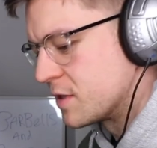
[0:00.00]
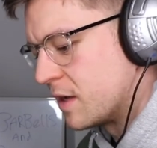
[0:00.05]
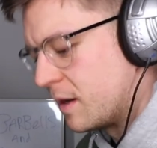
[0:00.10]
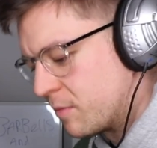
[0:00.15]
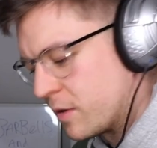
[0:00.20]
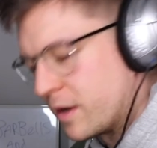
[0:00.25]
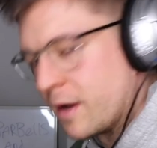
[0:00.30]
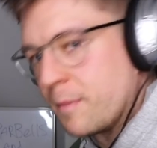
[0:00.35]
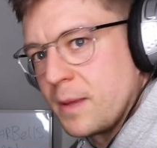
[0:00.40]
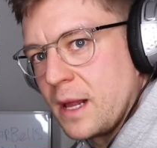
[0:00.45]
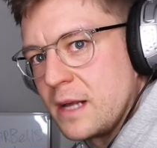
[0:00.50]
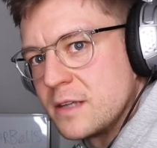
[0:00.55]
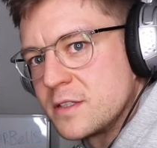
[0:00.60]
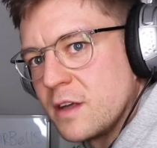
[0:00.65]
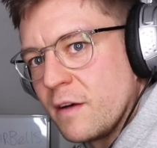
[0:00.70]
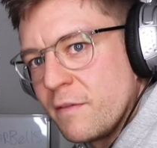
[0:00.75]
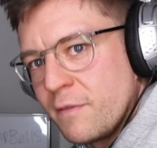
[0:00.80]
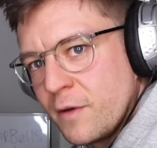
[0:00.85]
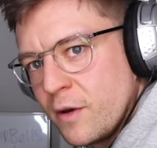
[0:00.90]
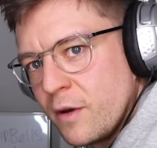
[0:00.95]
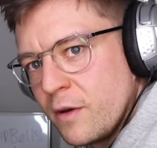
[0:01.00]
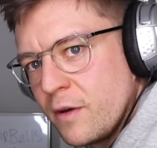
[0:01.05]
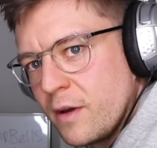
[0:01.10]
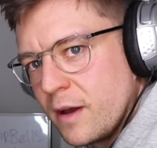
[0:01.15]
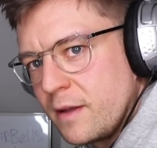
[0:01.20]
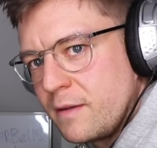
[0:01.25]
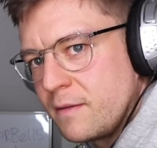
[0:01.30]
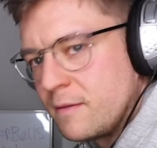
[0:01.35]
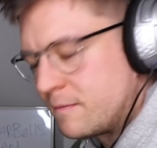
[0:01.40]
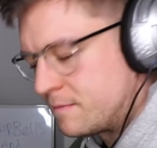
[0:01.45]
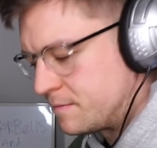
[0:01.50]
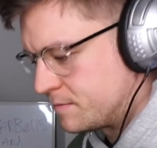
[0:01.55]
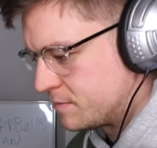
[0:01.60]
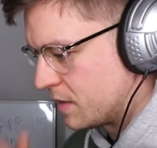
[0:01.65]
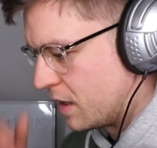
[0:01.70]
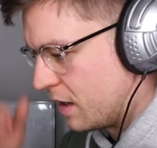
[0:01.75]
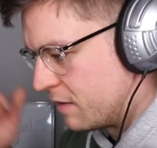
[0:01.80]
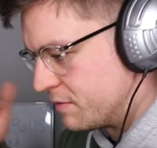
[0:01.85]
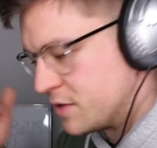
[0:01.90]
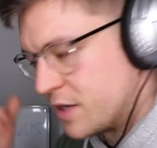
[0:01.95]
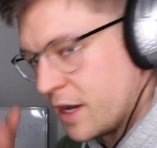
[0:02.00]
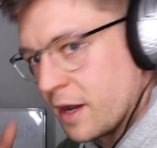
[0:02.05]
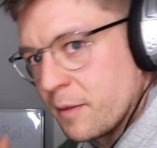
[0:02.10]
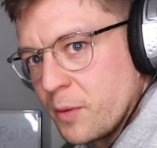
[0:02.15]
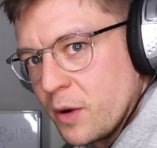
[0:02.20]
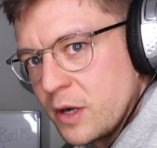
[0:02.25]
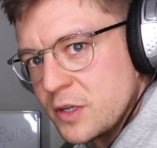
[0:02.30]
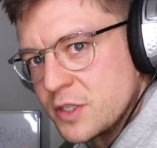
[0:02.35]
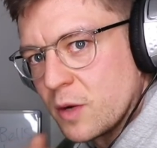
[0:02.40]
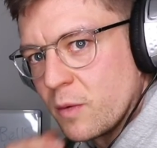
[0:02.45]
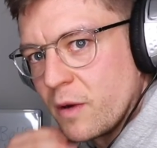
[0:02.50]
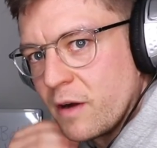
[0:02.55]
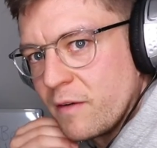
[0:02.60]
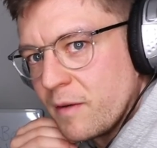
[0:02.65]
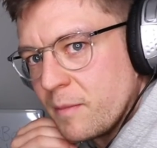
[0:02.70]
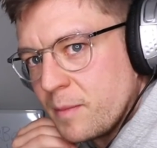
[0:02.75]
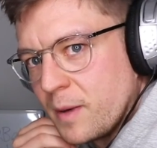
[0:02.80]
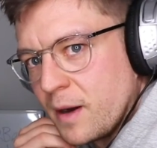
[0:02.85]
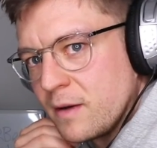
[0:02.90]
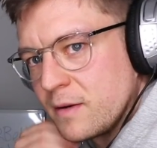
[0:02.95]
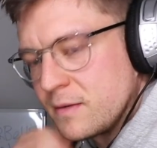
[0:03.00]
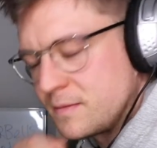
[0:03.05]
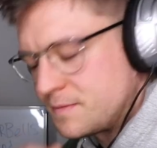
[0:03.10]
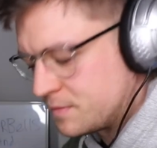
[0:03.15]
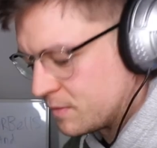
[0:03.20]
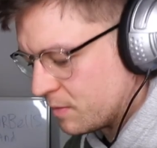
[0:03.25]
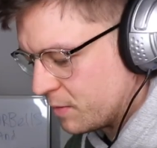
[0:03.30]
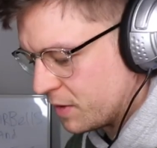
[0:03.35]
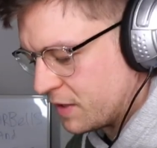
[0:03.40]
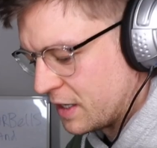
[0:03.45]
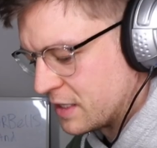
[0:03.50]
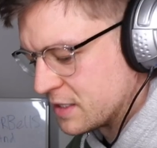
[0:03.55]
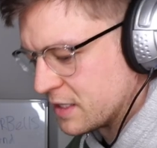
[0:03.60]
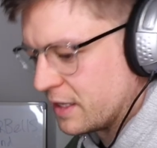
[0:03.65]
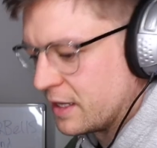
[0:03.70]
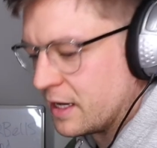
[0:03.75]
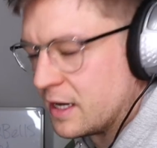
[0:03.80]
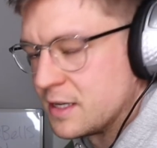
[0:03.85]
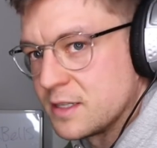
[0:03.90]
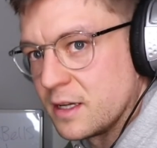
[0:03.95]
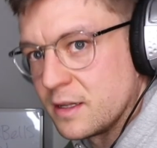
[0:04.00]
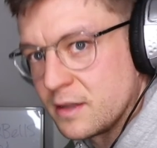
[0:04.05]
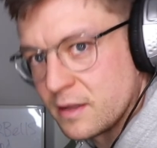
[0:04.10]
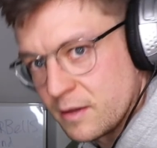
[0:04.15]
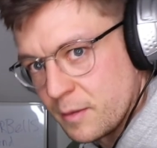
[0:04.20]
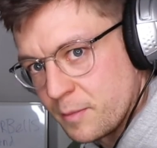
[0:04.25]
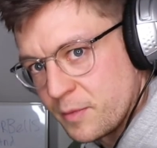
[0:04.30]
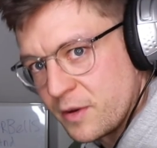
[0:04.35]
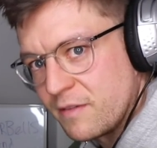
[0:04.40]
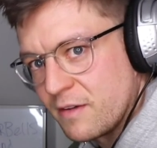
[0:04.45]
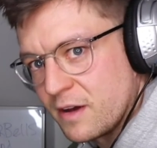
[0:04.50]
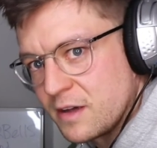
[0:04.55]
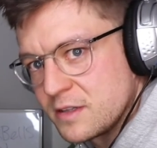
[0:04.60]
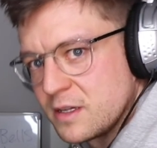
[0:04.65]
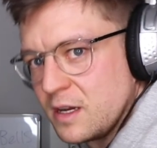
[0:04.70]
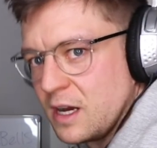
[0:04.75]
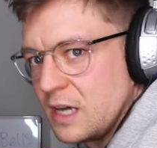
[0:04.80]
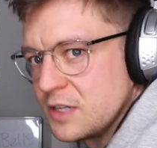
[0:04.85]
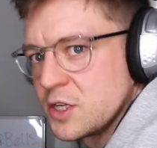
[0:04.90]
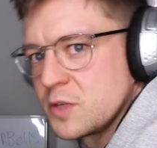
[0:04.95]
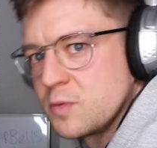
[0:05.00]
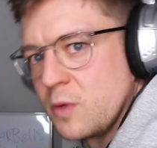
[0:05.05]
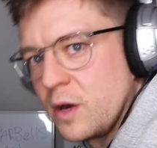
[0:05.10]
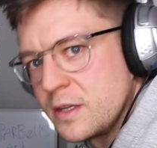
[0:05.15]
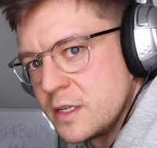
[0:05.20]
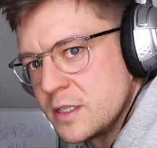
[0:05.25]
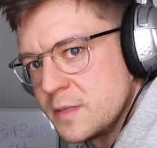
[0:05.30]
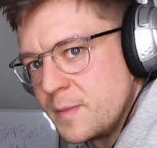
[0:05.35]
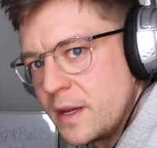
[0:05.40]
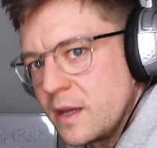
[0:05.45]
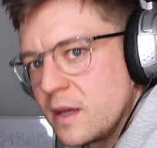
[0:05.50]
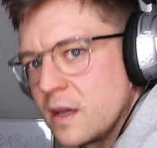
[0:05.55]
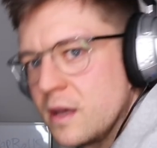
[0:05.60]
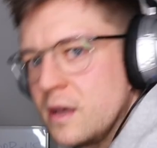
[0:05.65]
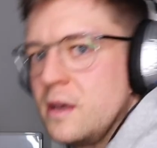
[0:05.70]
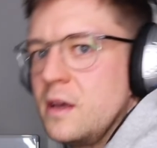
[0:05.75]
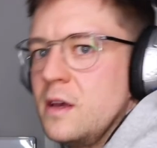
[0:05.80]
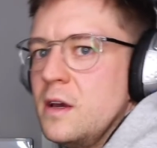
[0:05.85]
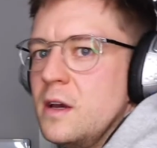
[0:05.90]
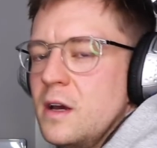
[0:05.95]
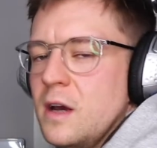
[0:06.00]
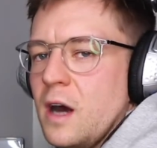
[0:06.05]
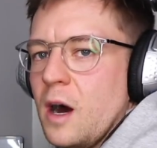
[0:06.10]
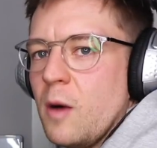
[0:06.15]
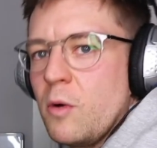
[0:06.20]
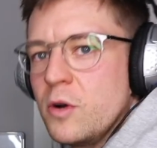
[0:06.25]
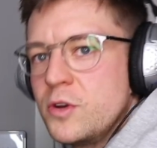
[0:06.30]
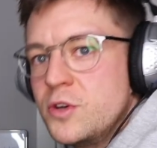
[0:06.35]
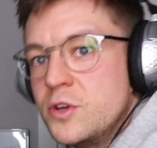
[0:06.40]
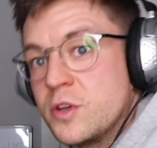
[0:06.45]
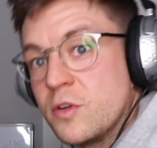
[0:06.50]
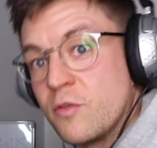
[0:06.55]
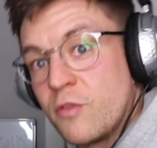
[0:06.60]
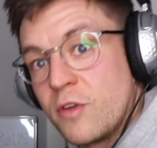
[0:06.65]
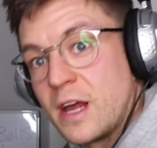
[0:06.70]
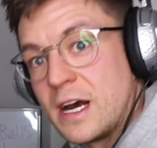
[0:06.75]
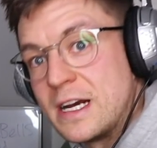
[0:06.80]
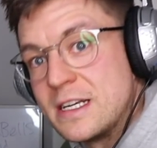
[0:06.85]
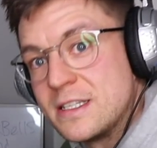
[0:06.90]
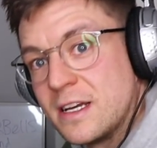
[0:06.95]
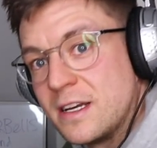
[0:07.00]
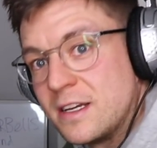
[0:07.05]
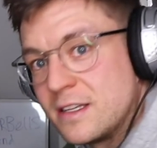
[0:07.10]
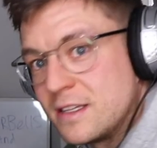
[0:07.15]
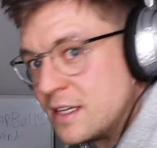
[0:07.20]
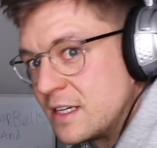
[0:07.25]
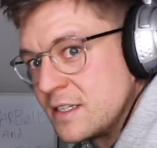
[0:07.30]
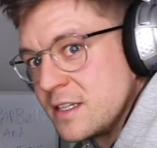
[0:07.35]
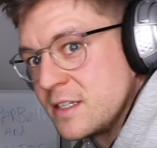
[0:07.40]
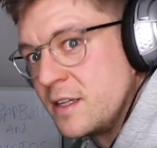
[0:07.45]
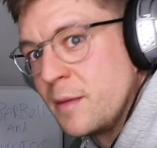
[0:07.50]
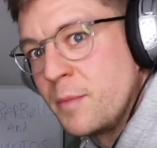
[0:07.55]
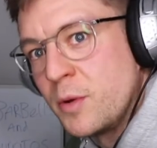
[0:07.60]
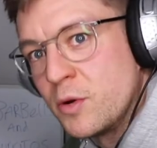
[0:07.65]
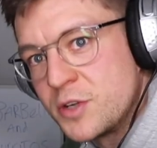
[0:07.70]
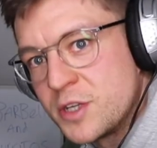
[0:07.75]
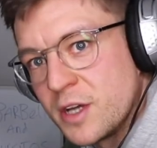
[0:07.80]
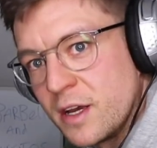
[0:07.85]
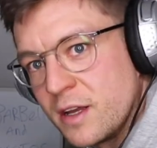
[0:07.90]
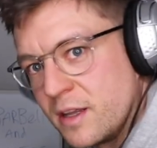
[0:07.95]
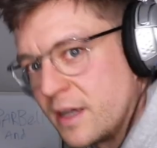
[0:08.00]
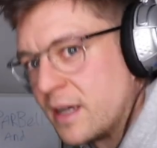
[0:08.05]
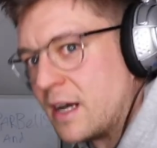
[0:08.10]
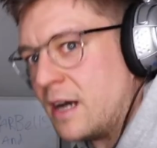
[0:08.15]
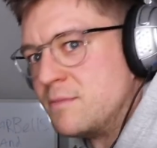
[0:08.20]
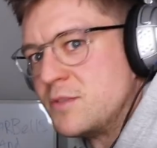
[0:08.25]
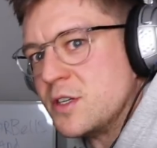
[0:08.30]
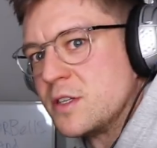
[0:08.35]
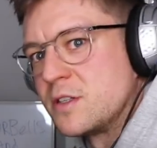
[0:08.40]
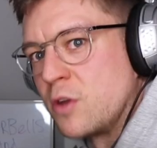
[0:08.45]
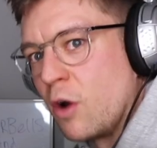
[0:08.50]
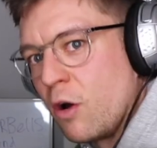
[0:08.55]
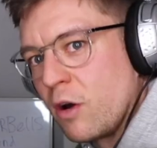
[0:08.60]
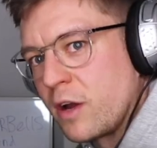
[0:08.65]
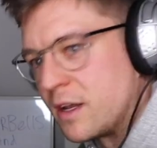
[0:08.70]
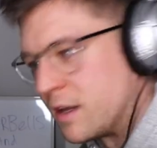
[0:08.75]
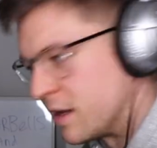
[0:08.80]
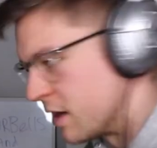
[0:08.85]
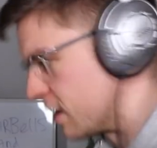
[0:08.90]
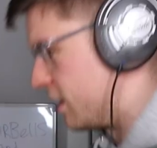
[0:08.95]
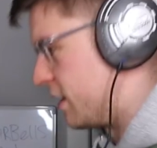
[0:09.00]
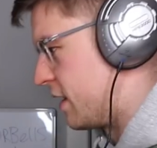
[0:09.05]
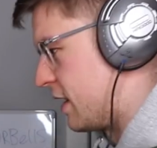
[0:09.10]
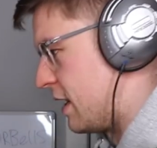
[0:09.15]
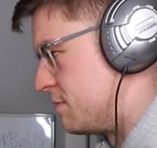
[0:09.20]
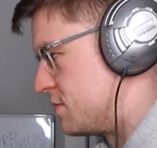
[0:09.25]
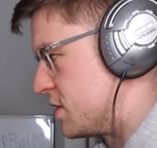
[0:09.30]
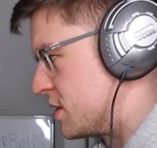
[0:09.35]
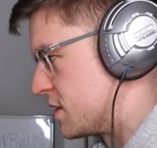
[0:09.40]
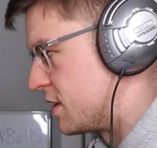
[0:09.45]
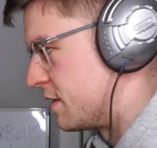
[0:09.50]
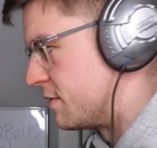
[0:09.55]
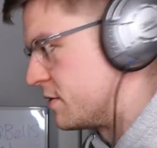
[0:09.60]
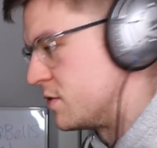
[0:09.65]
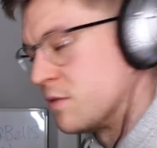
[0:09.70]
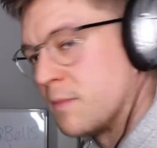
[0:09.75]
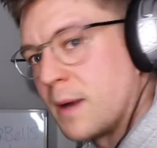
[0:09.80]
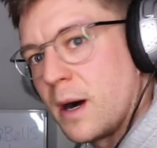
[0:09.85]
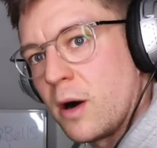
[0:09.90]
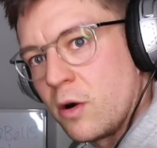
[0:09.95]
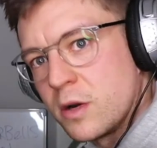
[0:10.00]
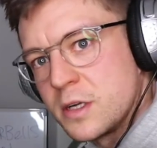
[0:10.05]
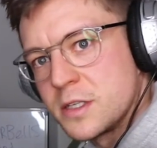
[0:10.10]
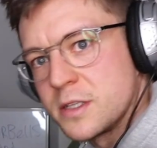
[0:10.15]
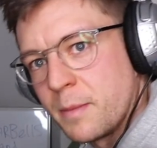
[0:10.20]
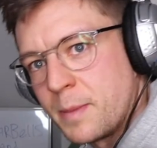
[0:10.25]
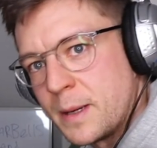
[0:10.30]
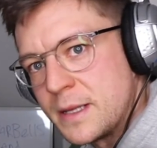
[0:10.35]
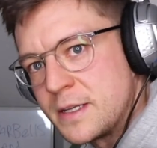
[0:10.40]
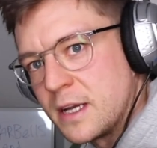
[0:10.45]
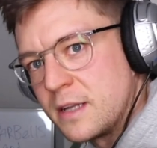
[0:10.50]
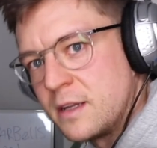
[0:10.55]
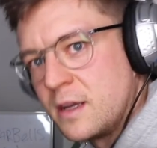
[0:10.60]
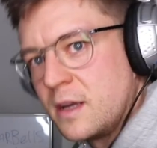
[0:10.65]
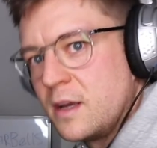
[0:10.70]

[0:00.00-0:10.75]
I'm going to plan stuff out and have checkpoints or whatever, but with things like this and the previous, I just wanted to speak. I want you to realise that this isn't the bullshit. Like, I'm just talking here. Like, I'm just giving you my honest opinion.